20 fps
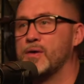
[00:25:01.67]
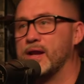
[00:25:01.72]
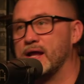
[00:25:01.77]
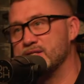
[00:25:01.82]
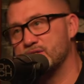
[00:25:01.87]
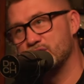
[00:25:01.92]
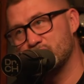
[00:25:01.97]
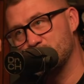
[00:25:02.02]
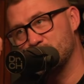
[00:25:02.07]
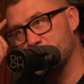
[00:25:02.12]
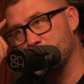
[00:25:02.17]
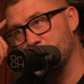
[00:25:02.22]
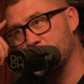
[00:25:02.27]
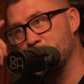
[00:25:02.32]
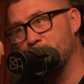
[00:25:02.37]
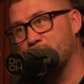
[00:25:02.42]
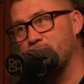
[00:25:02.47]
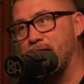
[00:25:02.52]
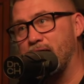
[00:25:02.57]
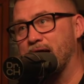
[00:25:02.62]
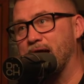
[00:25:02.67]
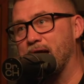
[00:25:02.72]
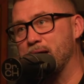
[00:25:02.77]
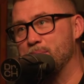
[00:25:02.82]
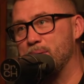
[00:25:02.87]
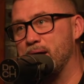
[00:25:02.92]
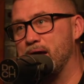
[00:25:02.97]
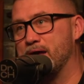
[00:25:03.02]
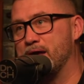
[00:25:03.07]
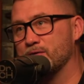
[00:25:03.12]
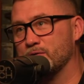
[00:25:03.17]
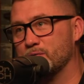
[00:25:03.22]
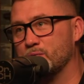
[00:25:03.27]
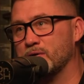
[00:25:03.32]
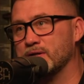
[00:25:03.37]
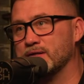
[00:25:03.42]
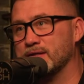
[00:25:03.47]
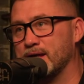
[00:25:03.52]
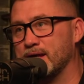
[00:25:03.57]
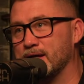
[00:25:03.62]
I just remembered? I got paddled
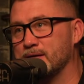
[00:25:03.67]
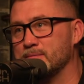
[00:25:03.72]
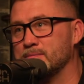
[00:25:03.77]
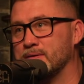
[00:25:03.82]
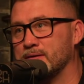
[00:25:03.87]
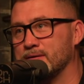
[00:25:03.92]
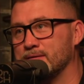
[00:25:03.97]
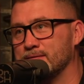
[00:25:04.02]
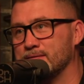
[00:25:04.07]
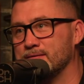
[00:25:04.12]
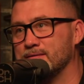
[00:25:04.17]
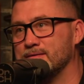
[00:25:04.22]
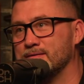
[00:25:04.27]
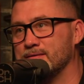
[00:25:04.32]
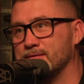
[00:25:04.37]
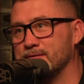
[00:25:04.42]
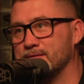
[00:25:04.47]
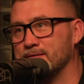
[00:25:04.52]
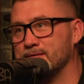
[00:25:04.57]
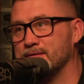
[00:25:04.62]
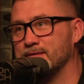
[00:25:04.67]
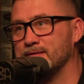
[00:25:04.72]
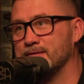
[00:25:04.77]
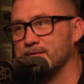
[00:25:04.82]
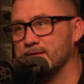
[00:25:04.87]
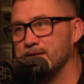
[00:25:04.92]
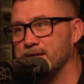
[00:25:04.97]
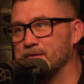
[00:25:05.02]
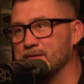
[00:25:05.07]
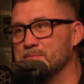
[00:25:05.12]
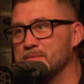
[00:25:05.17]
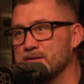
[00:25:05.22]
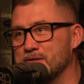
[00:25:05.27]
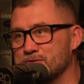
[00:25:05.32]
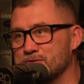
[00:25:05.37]
one time in middle